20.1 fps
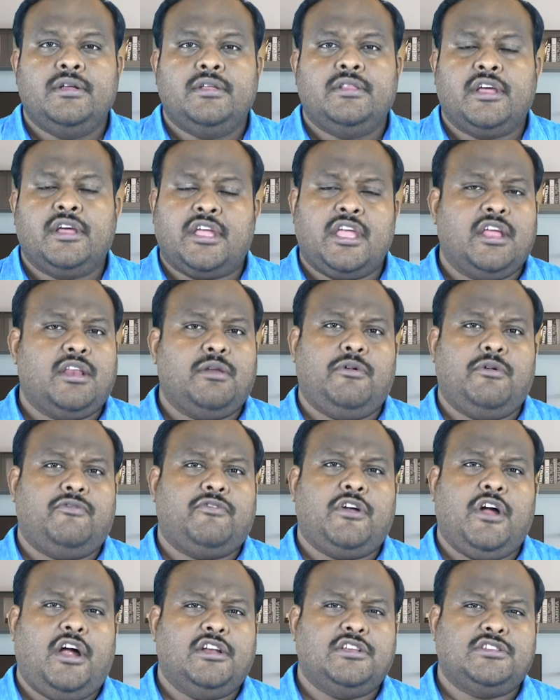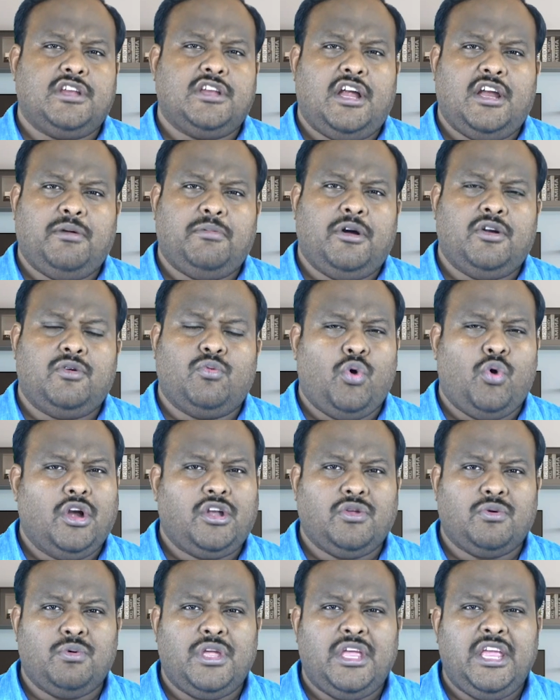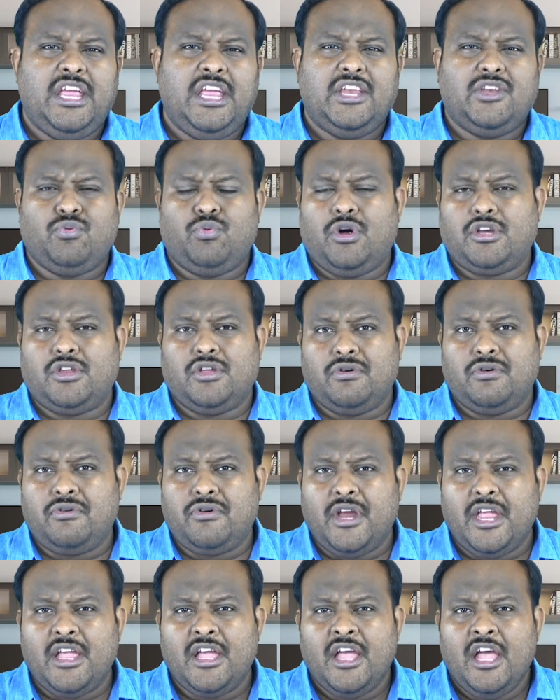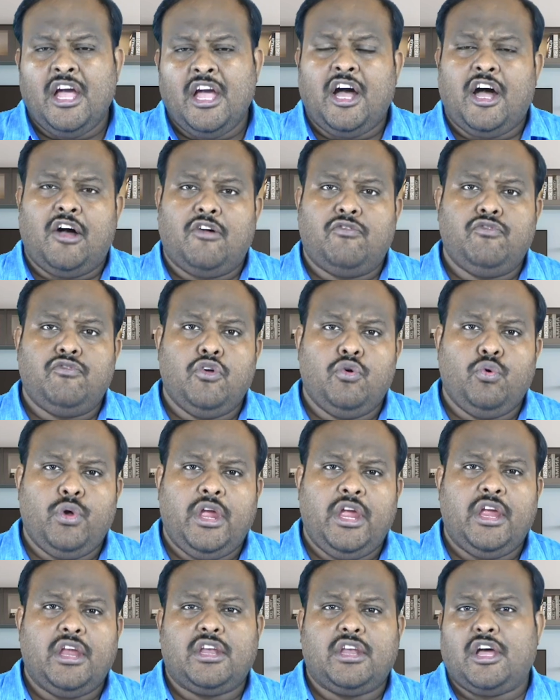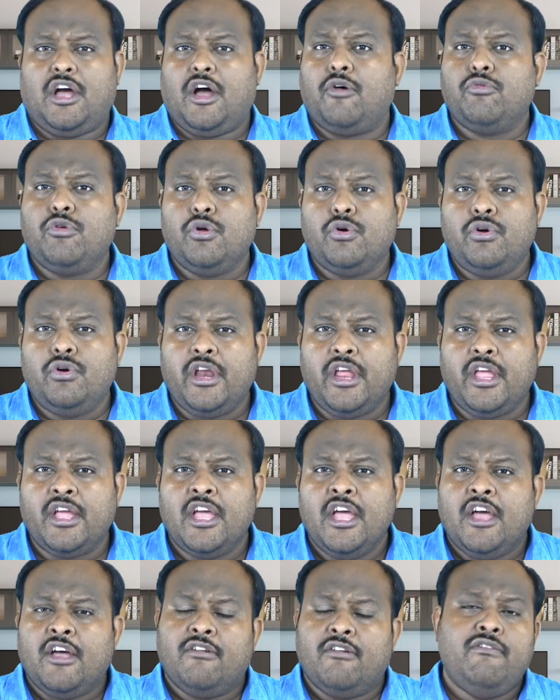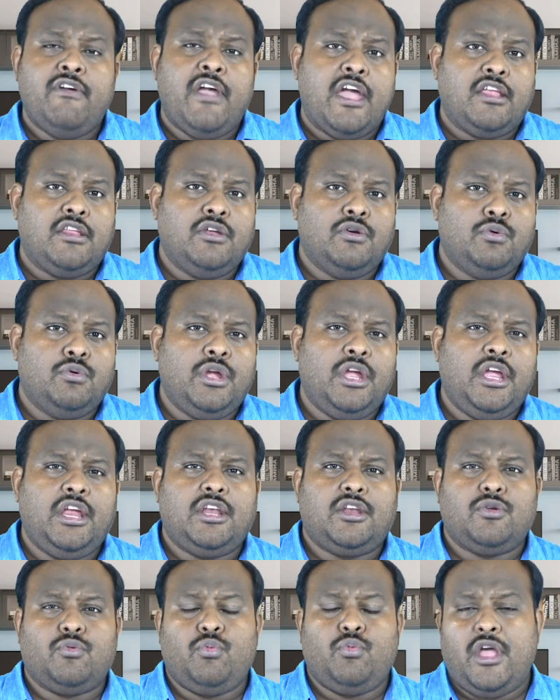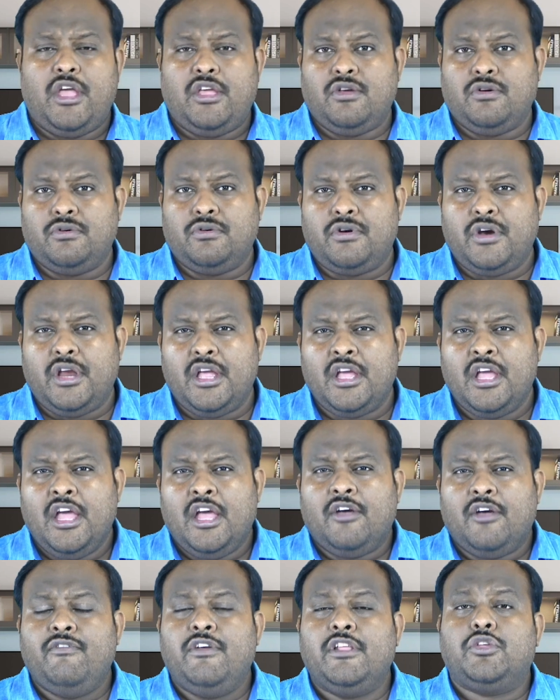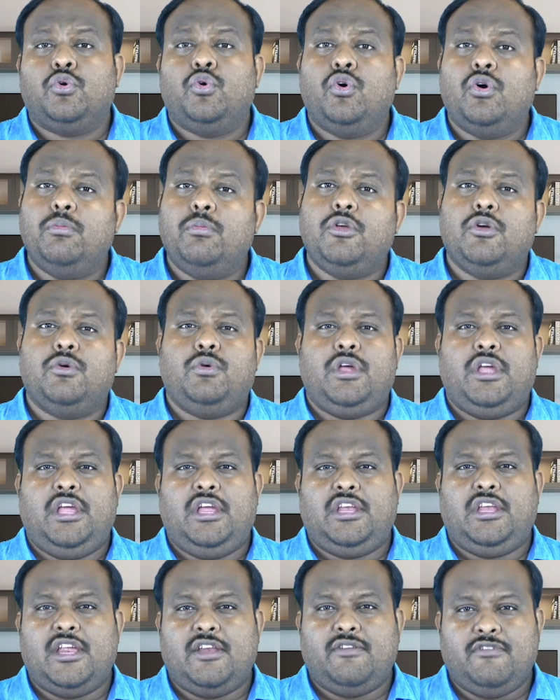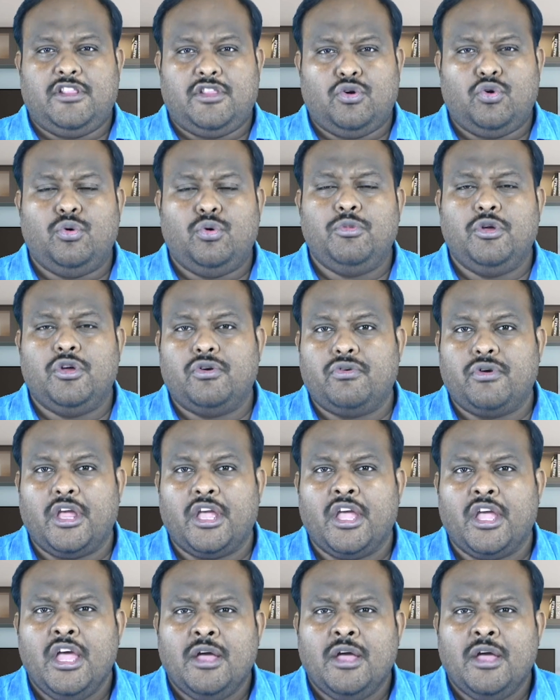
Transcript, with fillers: The kingdom of God is not about what you eat, what you drink, how you eat, how you drink, where you eat, where you drink, with whom you eat, and with whom you drink.